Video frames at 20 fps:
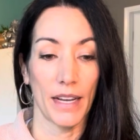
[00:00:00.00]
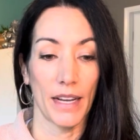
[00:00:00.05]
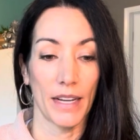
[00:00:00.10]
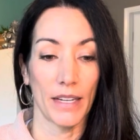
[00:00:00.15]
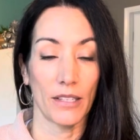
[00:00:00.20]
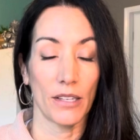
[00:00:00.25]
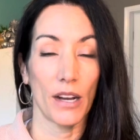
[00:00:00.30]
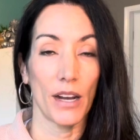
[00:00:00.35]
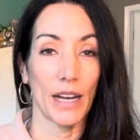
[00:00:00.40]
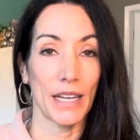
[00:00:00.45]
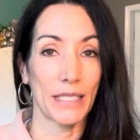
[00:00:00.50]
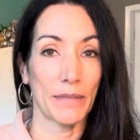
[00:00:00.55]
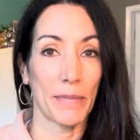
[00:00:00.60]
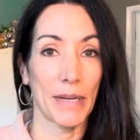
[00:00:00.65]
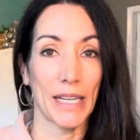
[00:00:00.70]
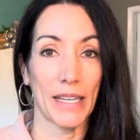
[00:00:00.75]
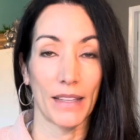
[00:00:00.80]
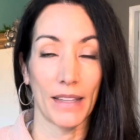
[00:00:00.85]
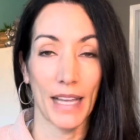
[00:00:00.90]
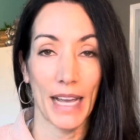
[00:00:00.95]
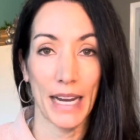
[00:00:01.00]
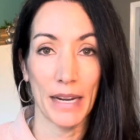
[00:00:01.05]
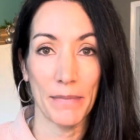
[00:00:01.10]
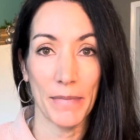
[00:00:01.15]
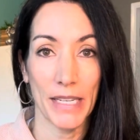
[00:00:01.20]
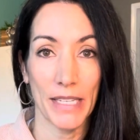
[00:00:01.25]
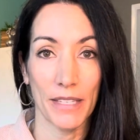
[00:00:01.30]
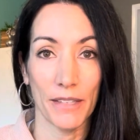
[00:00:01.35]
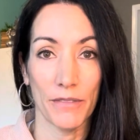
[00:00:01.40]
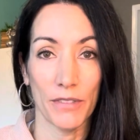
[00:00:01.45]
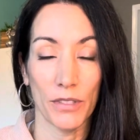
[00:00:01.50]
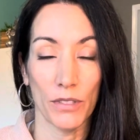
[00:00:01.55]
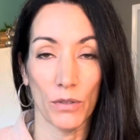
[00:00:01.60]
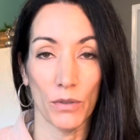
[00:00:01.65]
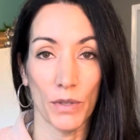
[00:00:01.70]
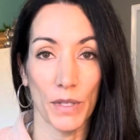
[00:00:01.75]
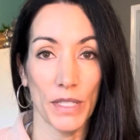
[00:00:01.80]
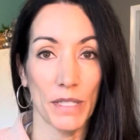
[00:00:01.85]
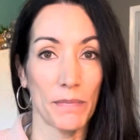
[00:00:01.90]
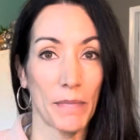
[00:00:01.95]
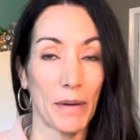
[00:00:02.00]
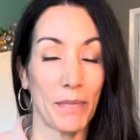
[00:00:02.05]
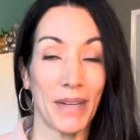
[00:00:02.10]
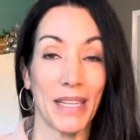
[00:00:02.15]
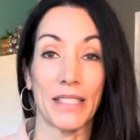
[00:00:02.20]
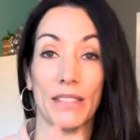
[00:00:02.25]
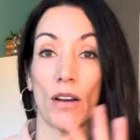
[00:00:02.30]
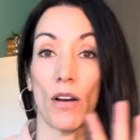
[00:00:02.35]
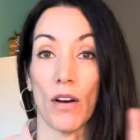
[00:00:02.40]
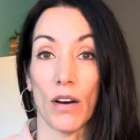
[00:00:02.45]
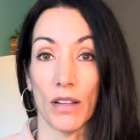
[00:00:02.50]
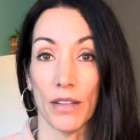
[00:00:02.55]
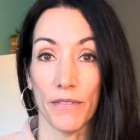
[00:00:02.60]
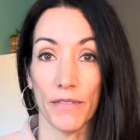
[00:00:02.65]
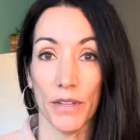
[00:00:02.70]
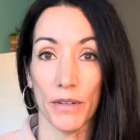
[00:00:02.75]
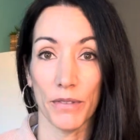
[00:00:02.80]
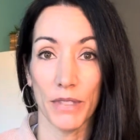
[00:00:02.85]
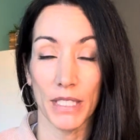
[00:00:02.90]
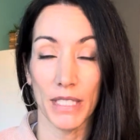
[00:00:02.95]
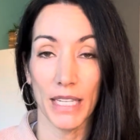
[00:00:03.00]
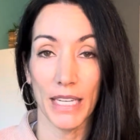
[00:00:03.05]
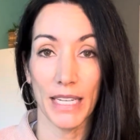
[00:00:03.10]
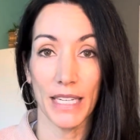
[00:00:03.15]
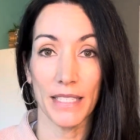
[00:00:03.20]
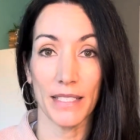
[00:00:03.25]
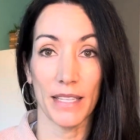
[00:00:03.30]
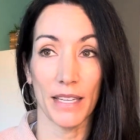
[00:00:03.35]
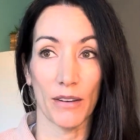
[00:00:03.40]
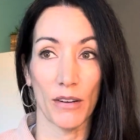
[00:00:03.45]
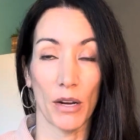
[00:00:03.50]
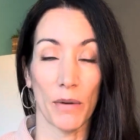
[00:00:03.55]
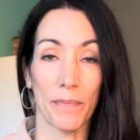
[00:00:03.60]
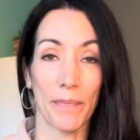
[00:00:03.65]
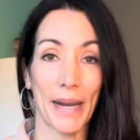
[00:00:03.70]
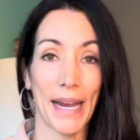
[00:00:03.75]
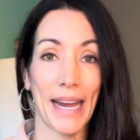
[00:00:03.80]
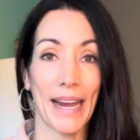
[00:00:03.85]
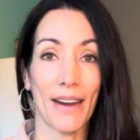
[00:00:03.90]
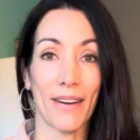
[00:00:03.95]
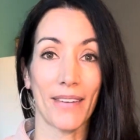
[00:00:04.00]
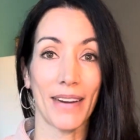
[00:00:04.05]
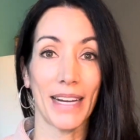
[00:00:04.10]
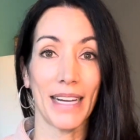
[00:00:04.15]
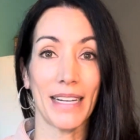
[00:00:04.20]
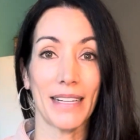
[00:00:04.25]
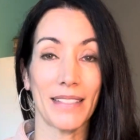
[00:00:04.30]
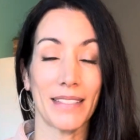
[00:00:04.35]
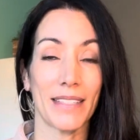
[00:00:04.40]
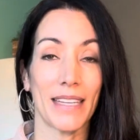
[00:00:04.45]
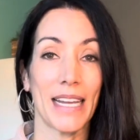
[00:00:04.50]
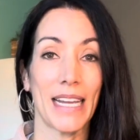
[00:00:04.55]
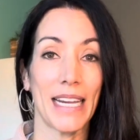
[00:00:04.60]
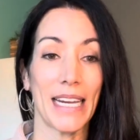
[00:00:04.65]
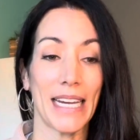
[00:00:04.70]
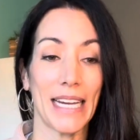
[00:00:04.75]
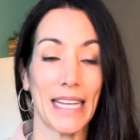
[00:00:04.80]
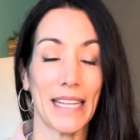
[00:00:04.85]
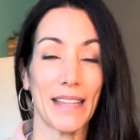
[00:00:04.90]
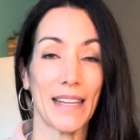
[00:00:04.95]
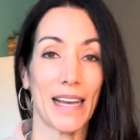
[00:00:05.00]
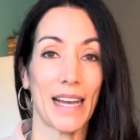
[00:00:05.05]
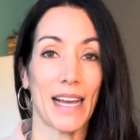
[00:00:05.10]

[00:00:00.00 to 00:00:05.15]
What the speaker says: cosmic alignment of sorts. Maybe it's all of those things. There are pairings in the